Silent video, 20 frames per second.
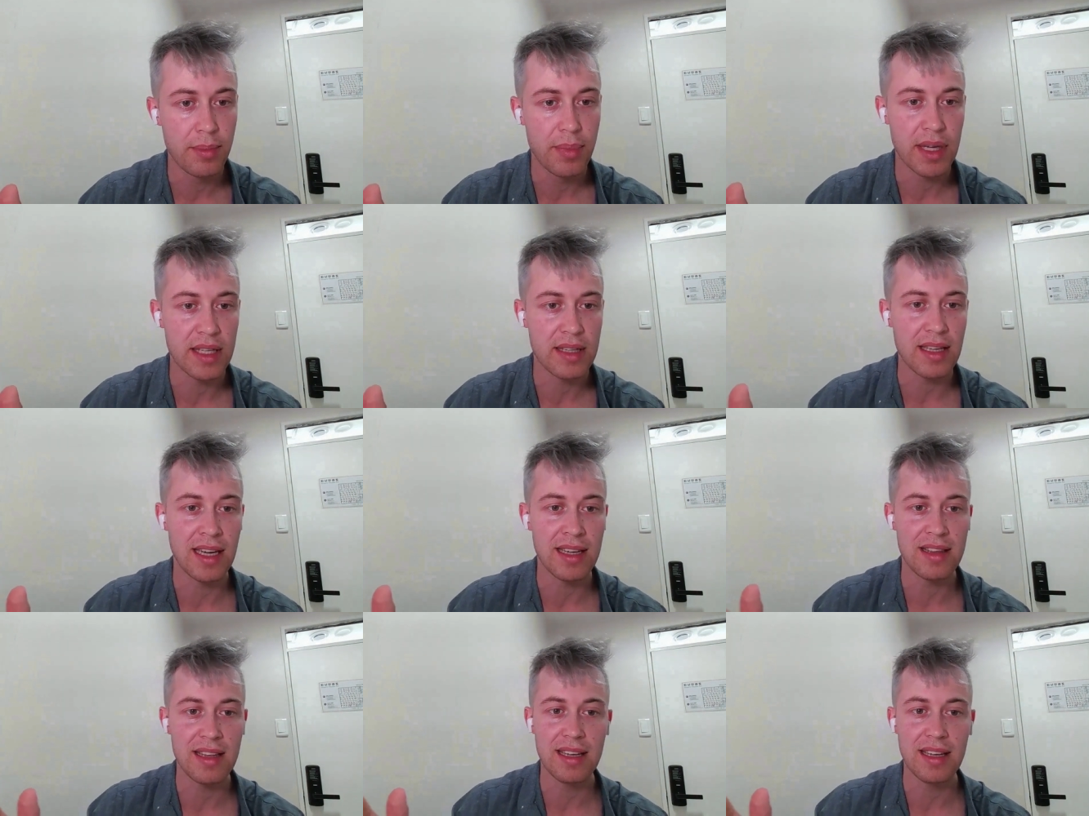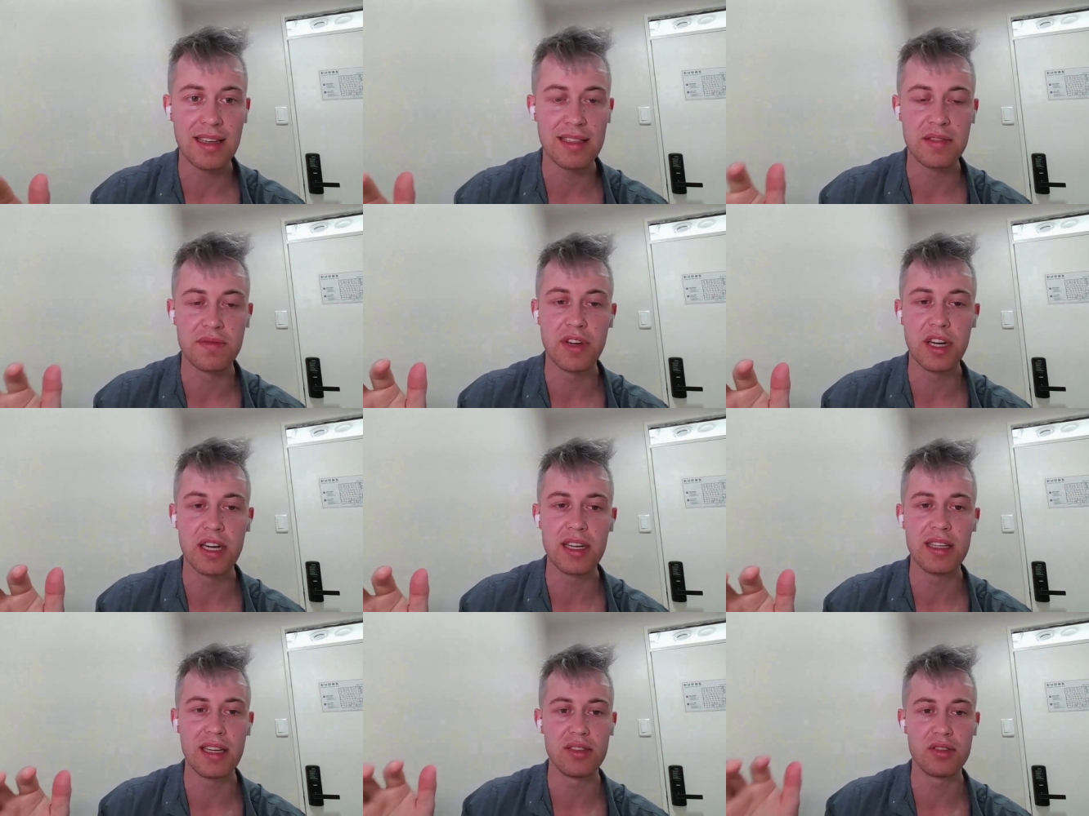But I think it's
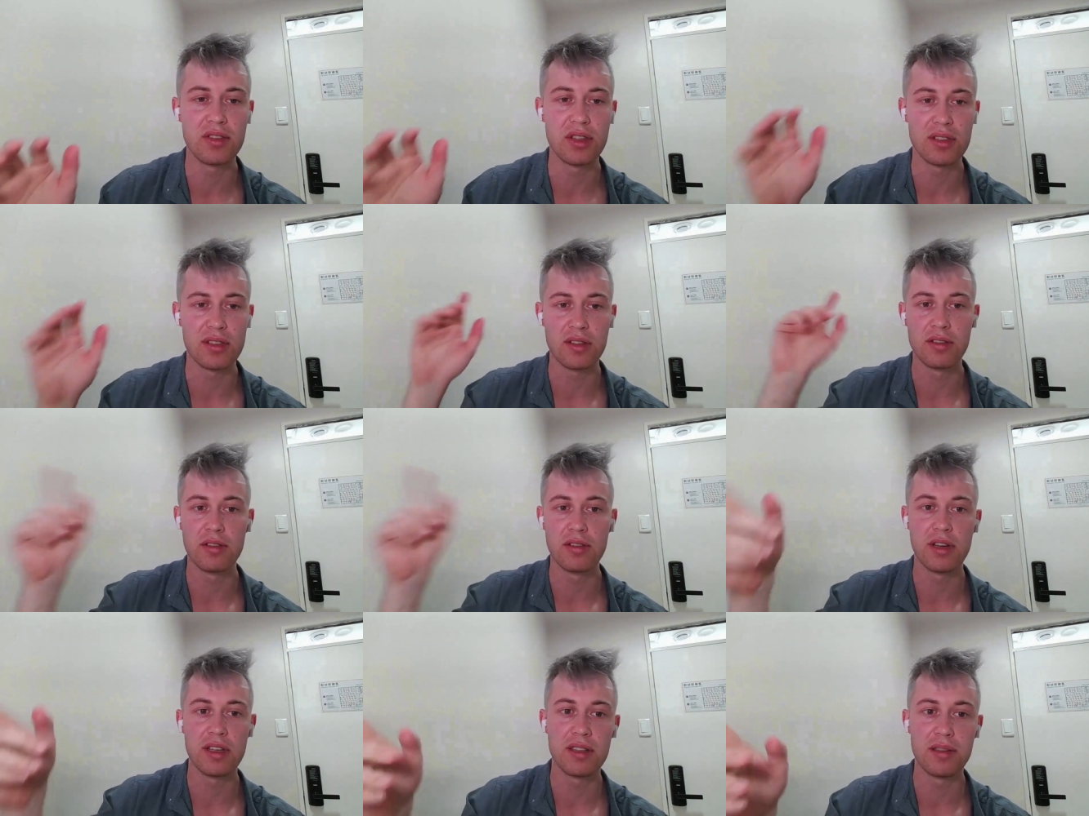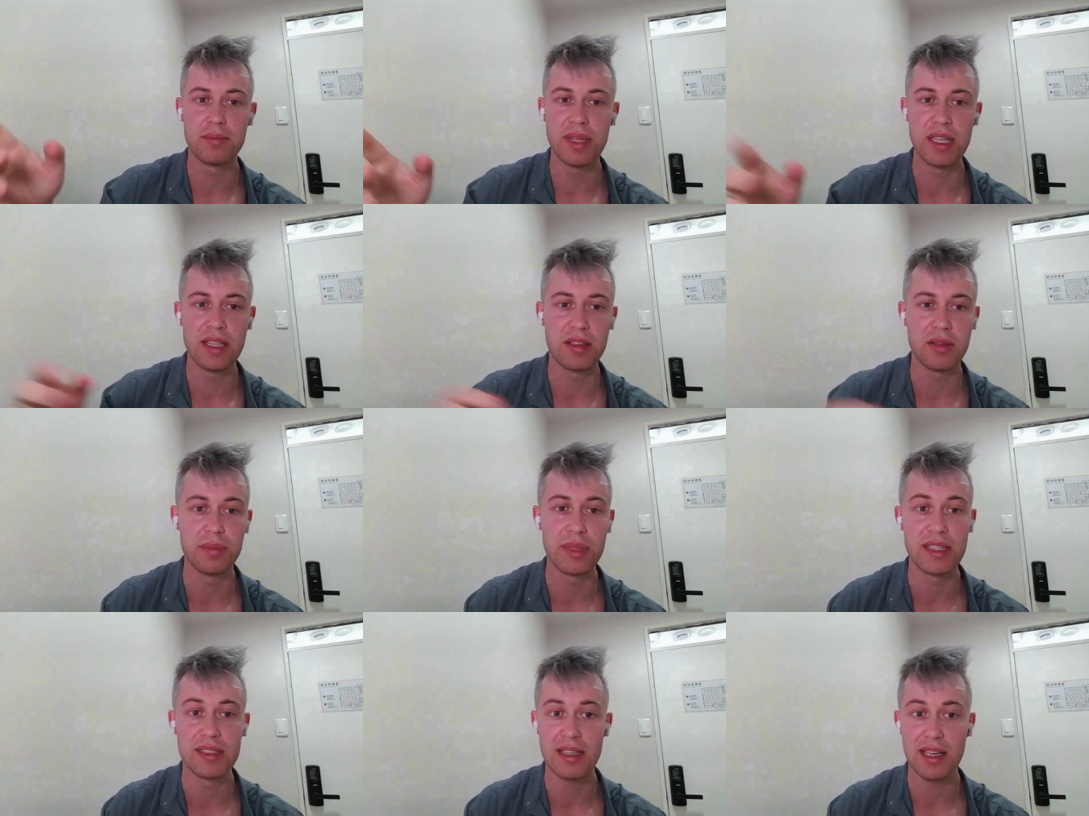very dangerous to go on the
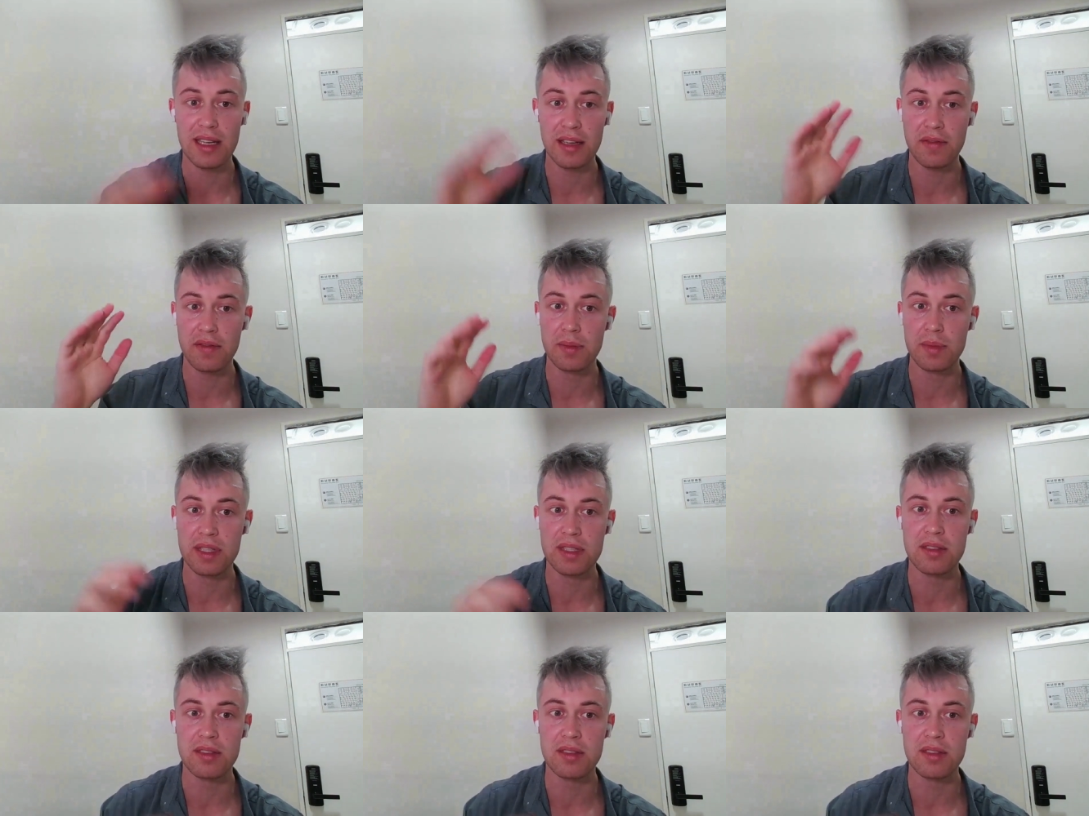B2B side from the